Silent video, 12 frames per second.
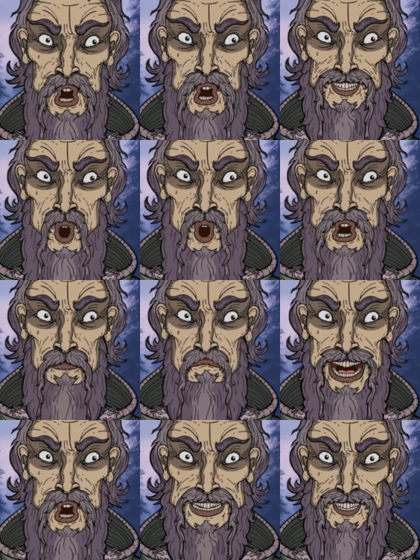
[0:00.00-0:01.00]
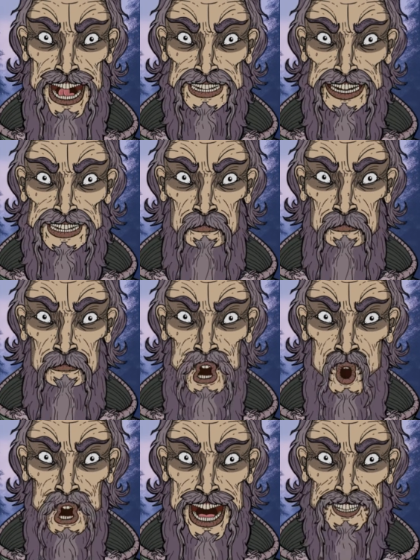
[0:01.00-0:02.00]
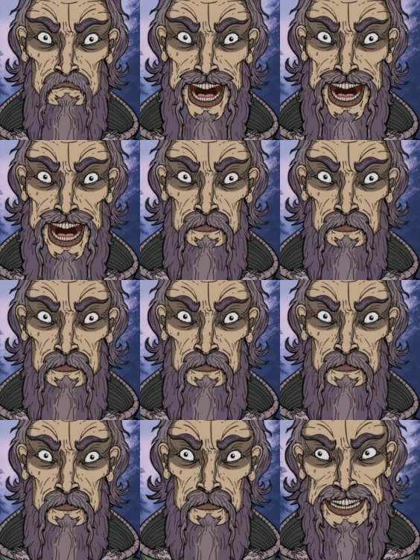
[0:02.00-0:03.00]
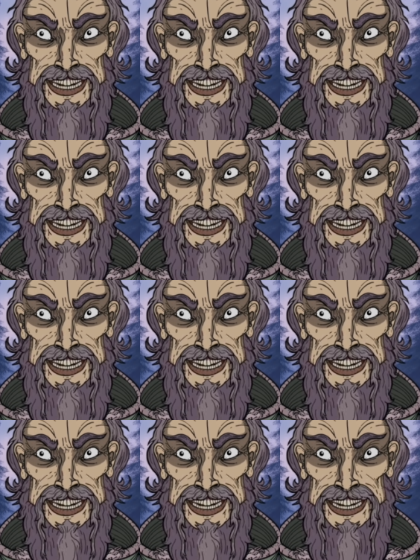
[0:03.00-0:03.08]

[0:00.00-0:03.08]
of John Polidori's The Vampire in